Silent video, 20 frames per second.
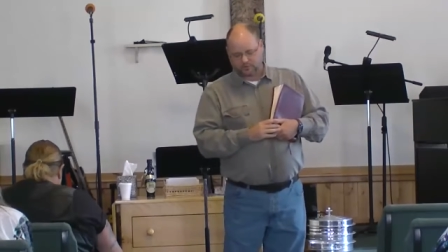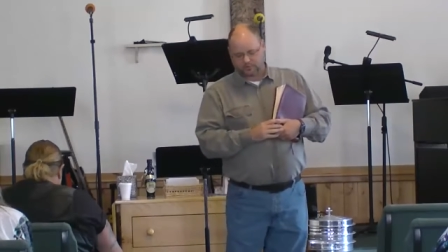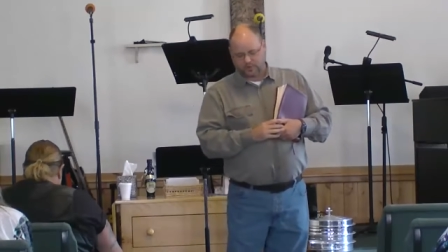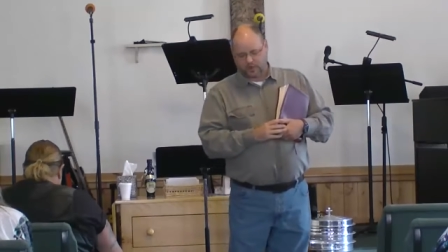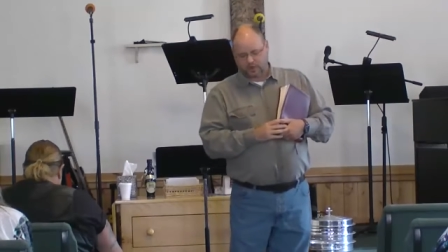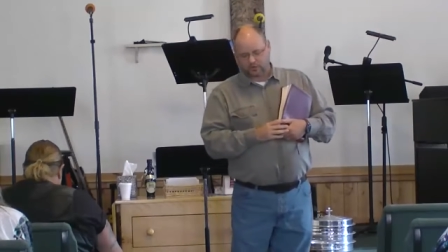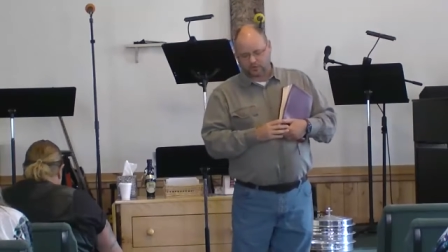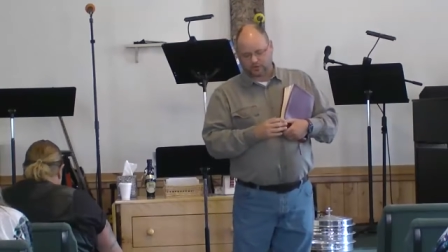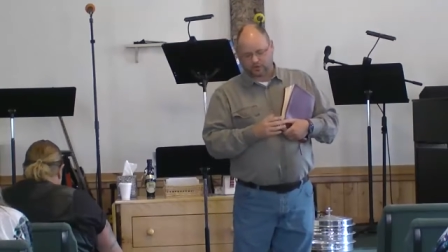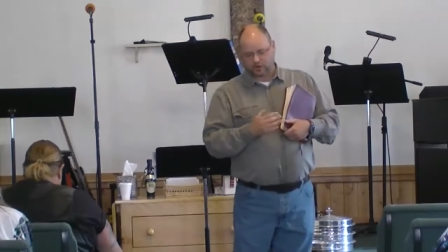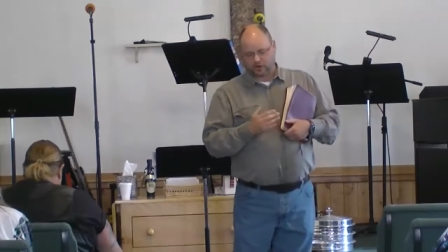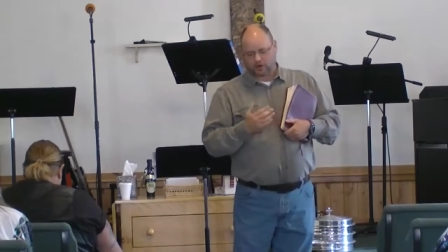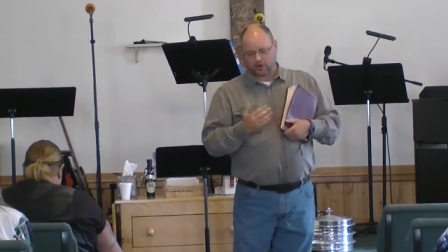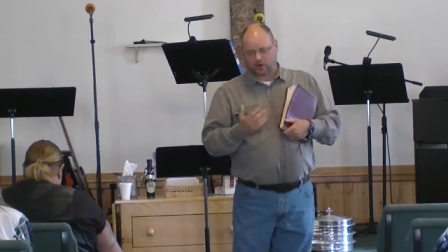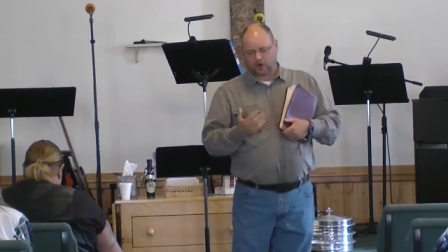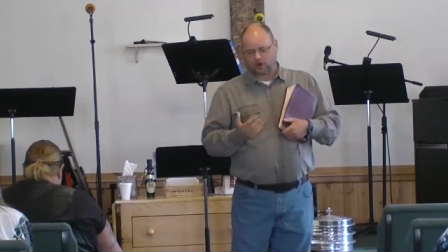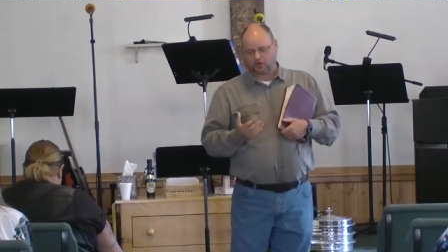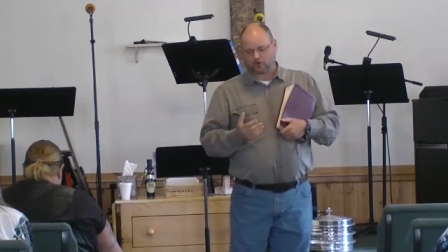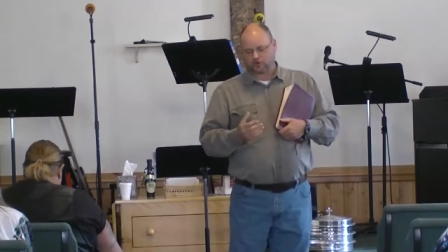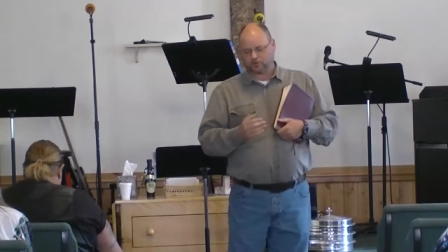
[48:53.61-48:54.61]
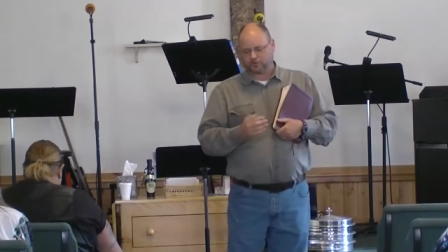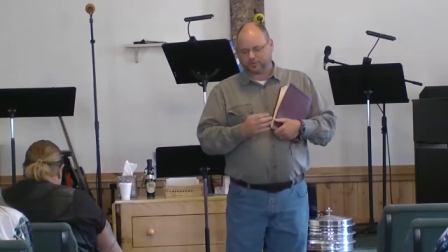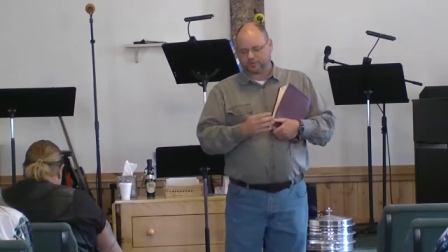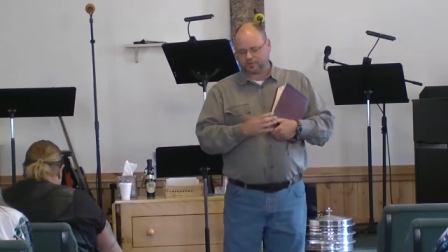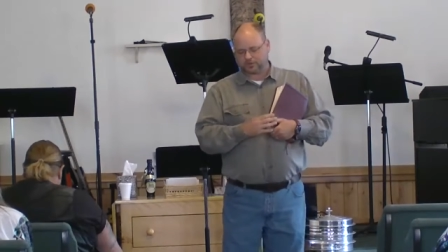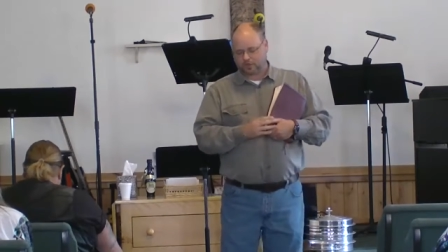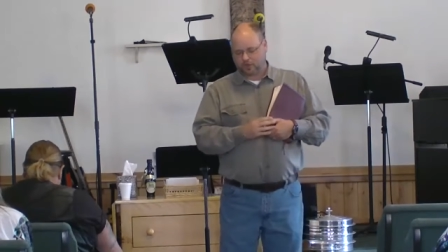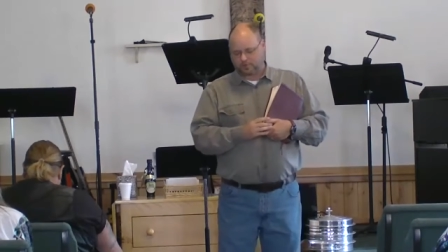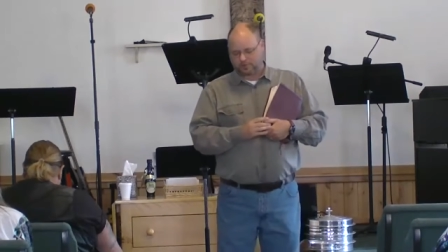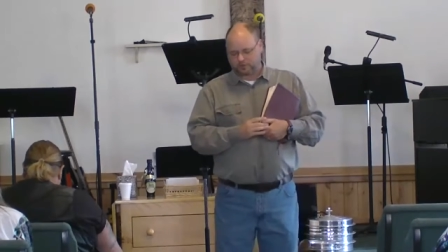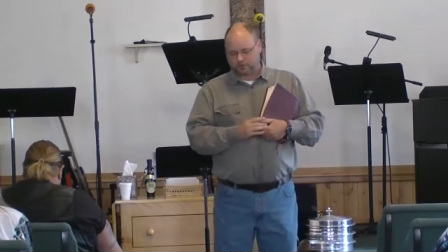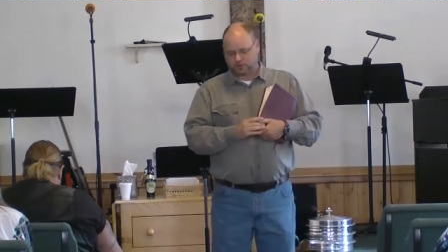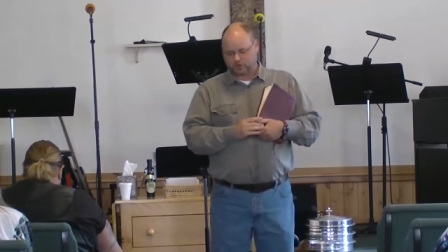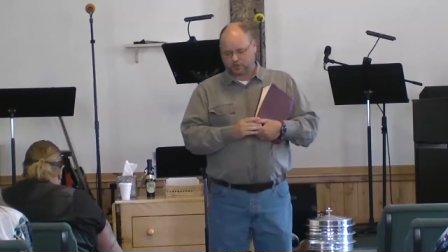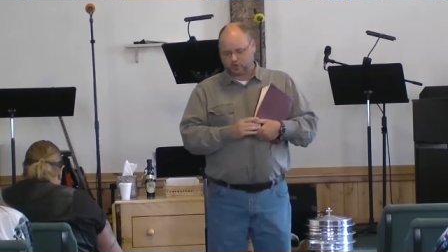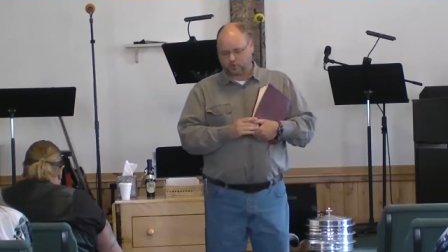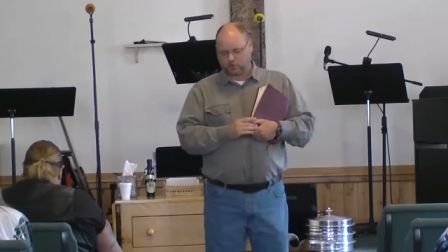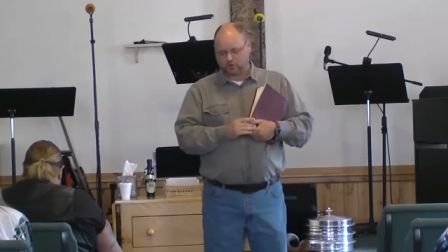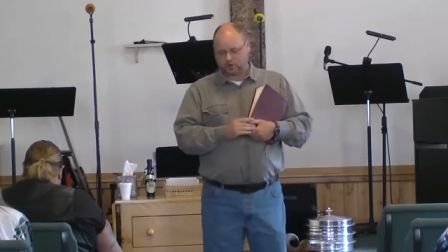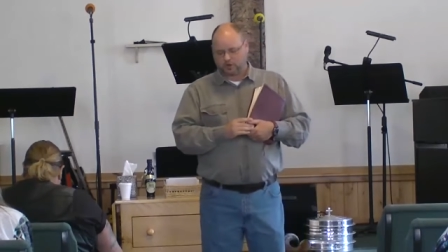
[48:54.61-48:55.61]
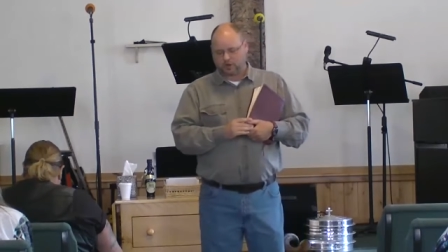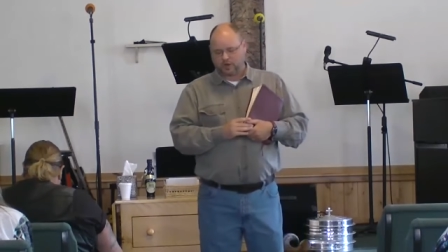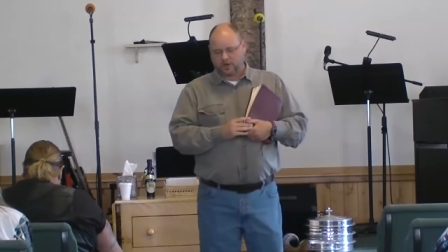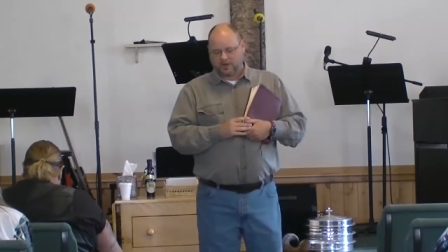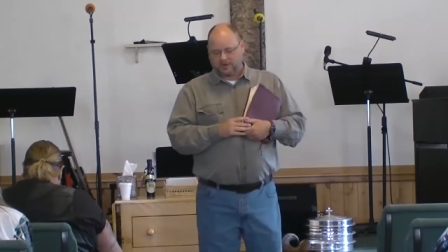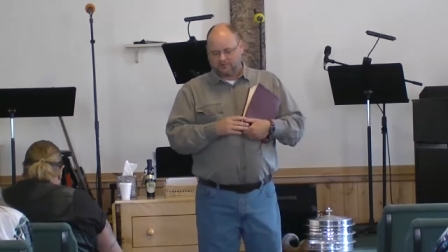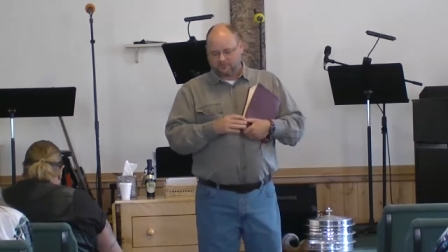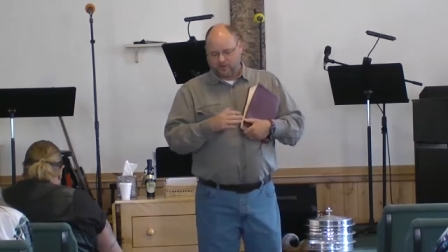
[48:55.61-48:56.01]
Father, that our hearts would be softened to your word.